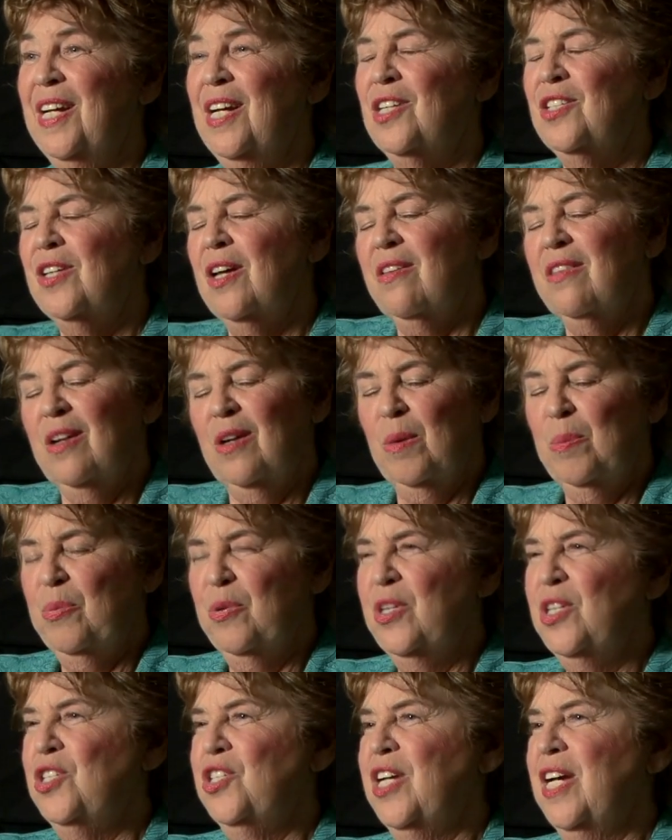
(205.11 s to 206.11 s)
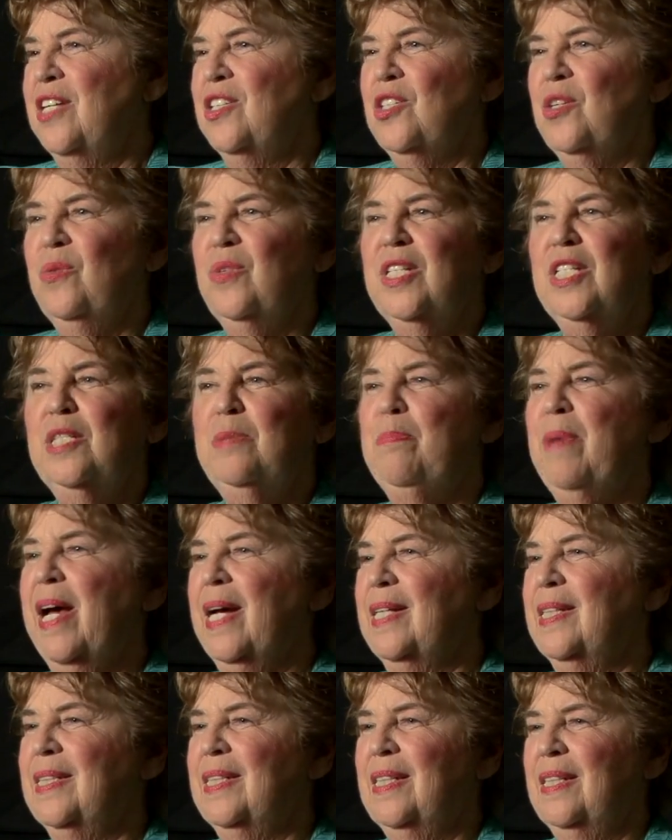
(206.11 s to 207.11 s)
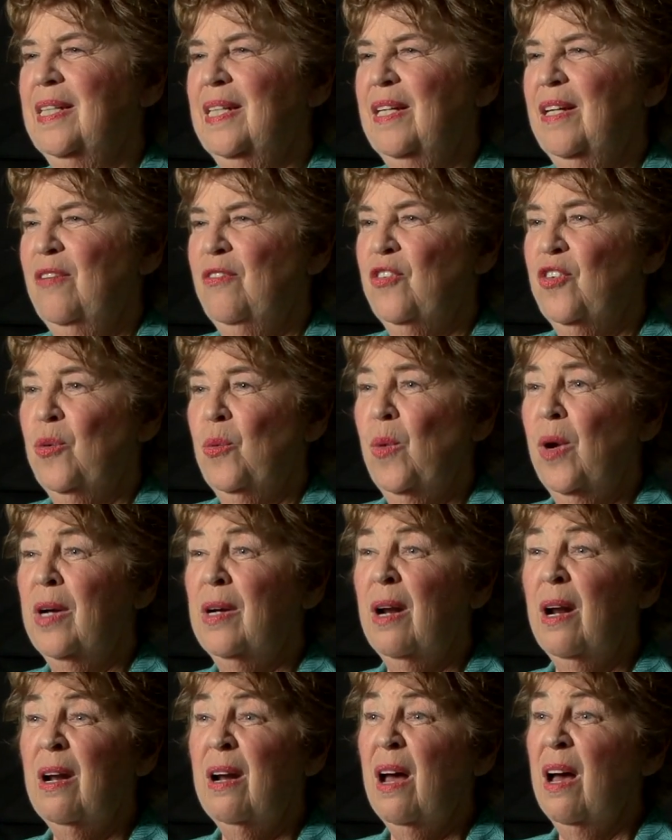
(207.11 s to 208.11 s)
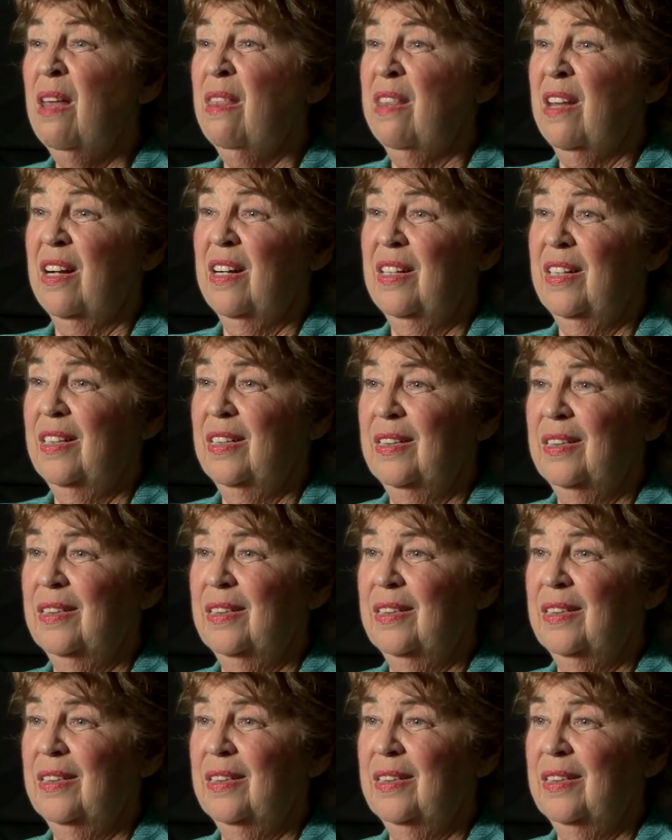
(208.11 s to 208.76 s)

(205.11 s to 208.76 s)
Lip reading: show their appreciation, respect for one another.